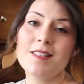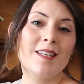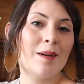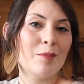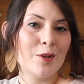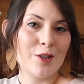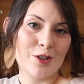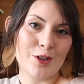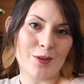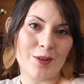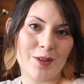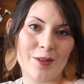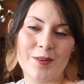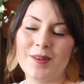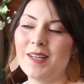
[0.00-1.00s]
thing I'm going to show
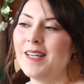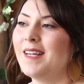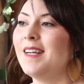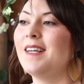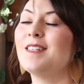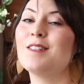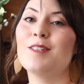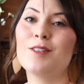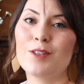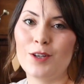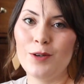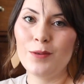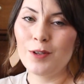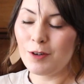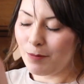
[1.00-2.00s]
you is this
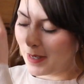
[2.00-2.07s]
cute little